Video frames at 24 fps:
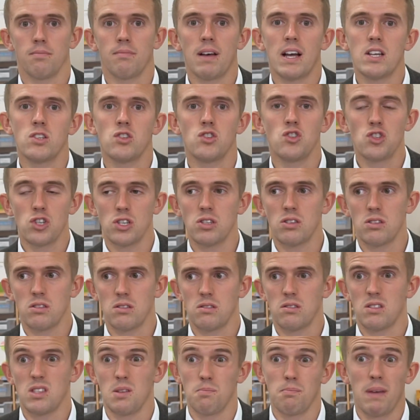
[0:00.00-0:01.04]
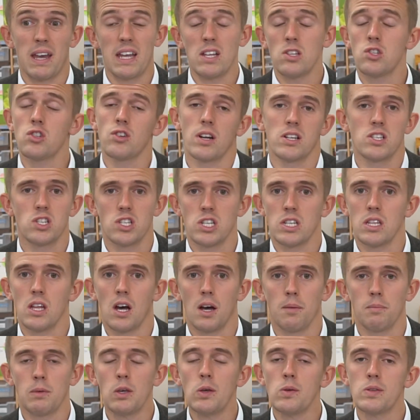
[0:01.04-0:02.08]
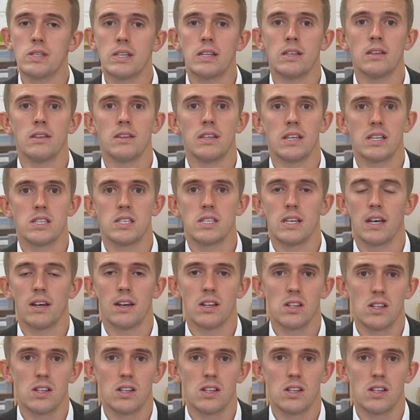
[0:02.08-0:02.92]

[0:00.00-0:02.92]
that is just the main strategy that I'm using this year.